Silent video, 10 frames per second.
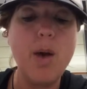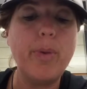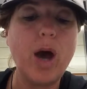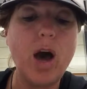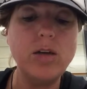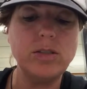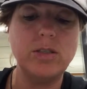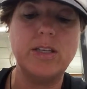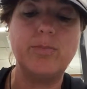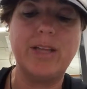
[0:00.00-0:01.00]
but also
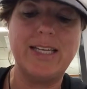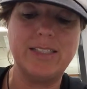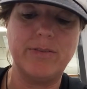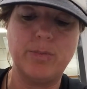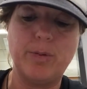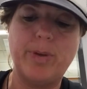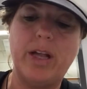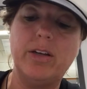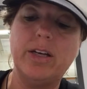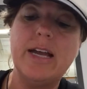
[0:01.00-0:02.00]
to the blast of the
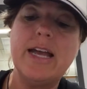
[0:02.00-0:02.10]
propeller.